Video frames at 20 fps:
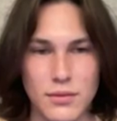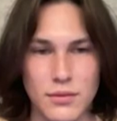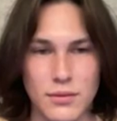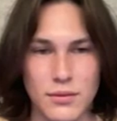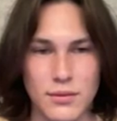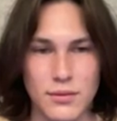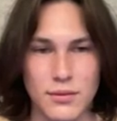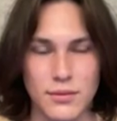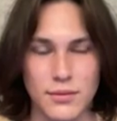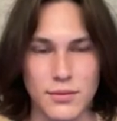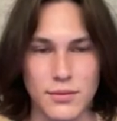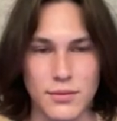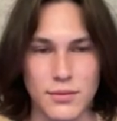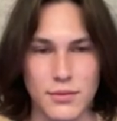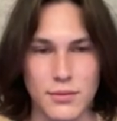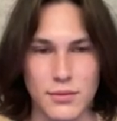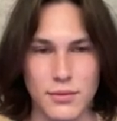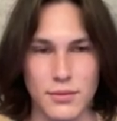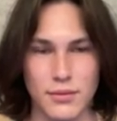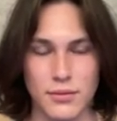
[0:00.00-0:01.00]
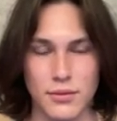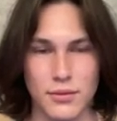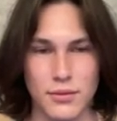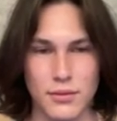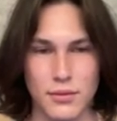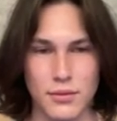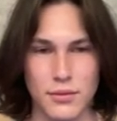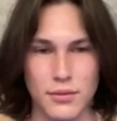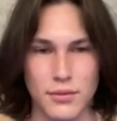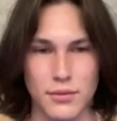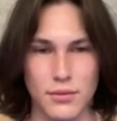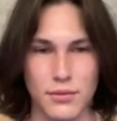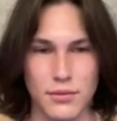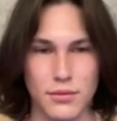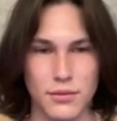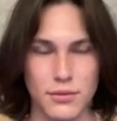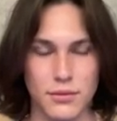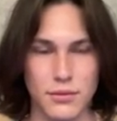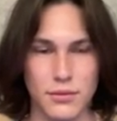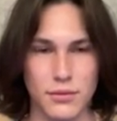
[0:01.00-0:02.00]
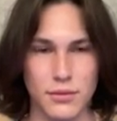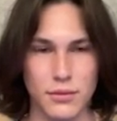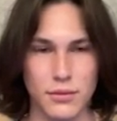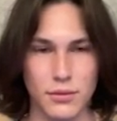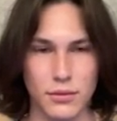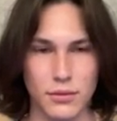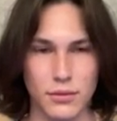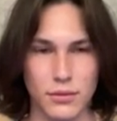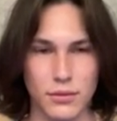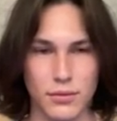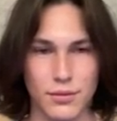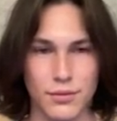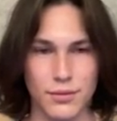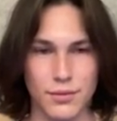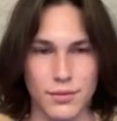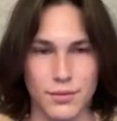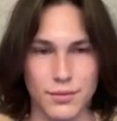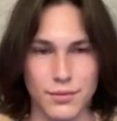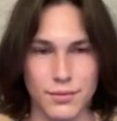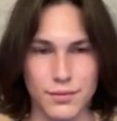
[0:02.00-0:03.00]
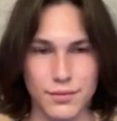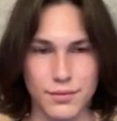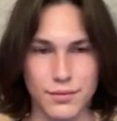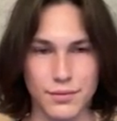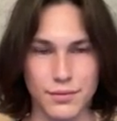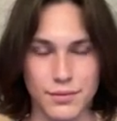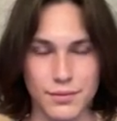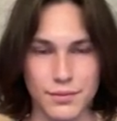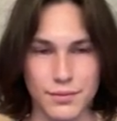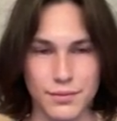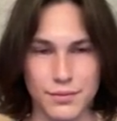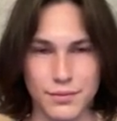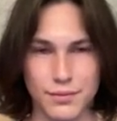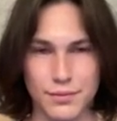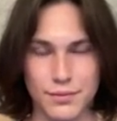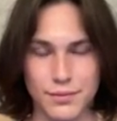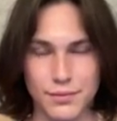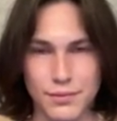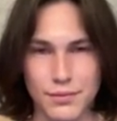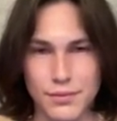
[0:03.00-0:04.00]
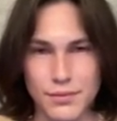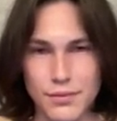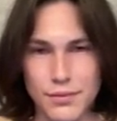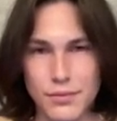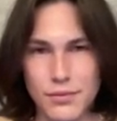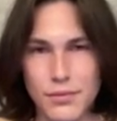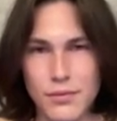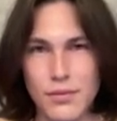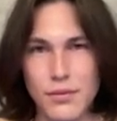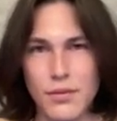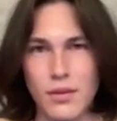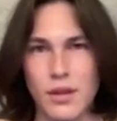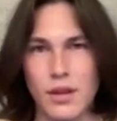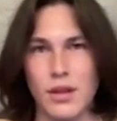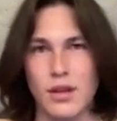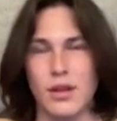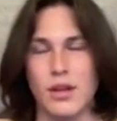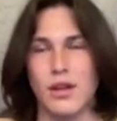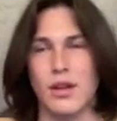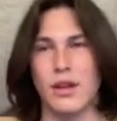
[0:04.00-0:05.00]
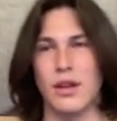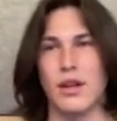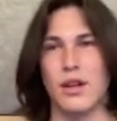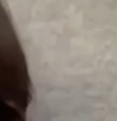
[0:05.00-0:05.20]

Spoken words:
(silent)